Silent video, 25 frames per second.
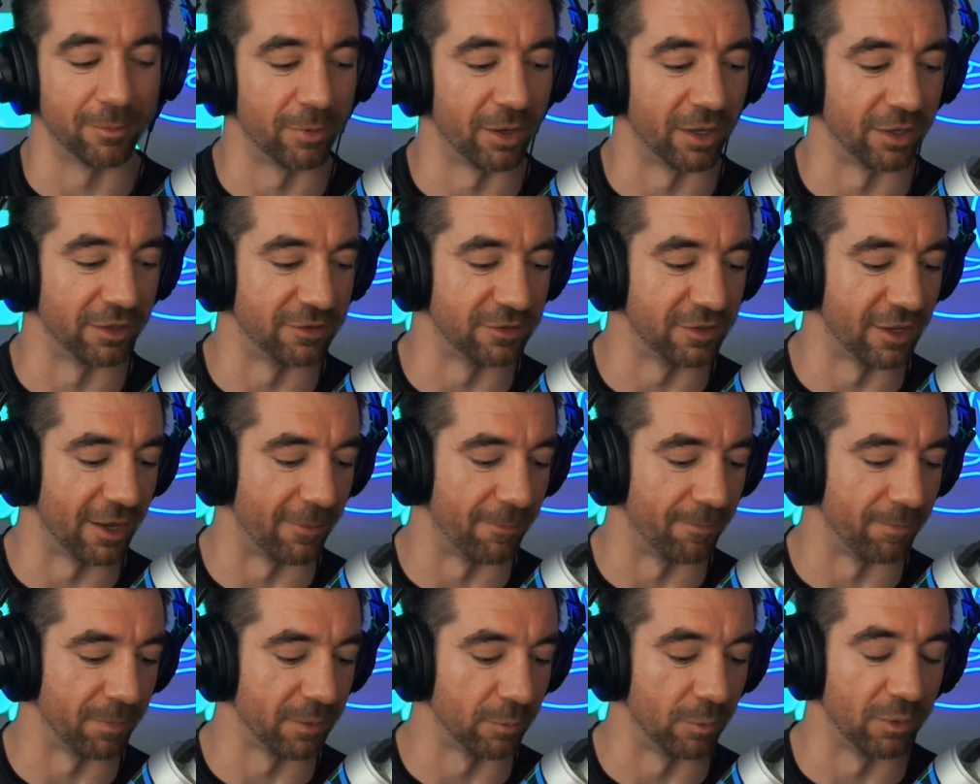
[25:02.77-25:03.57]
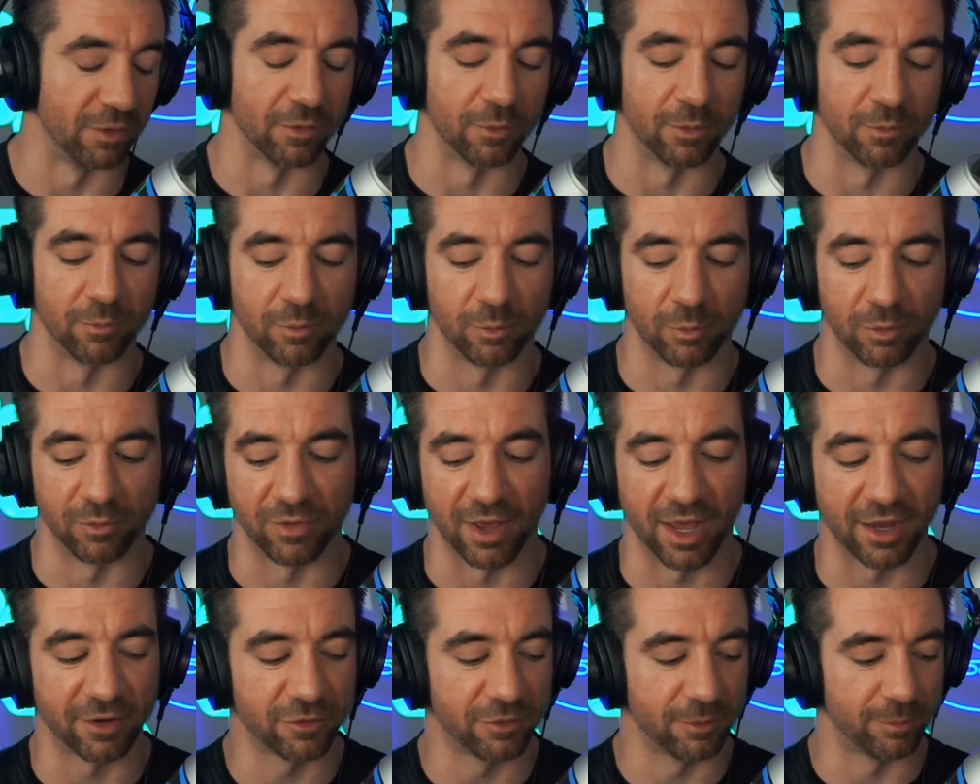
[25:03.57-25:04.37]
But um, we we've
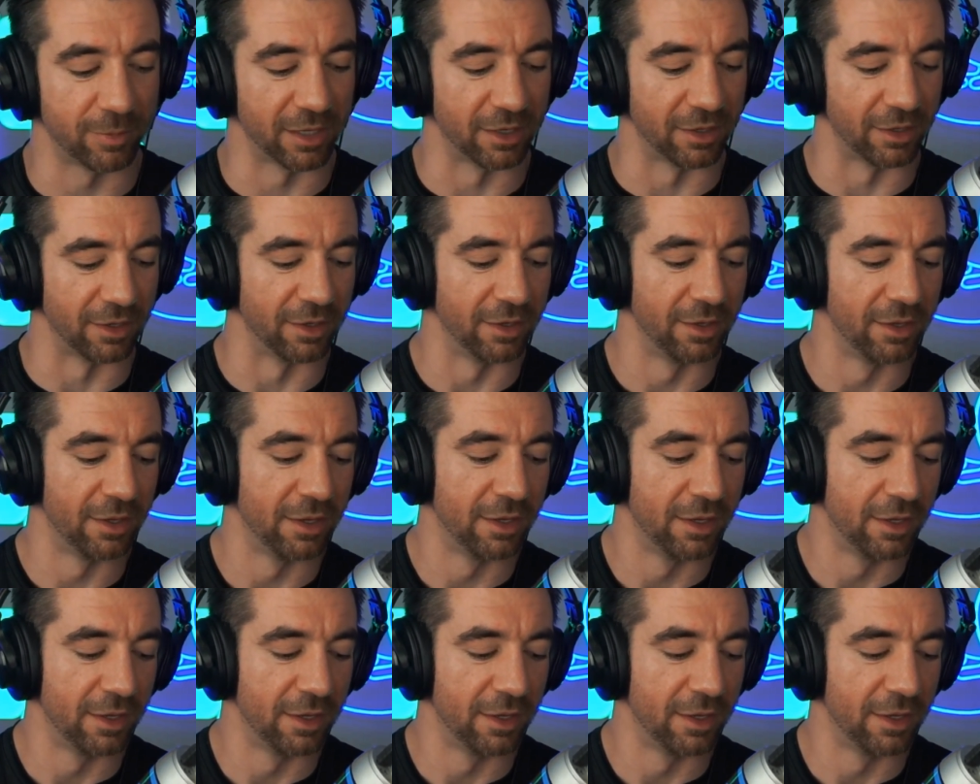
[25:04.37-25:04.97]
actually been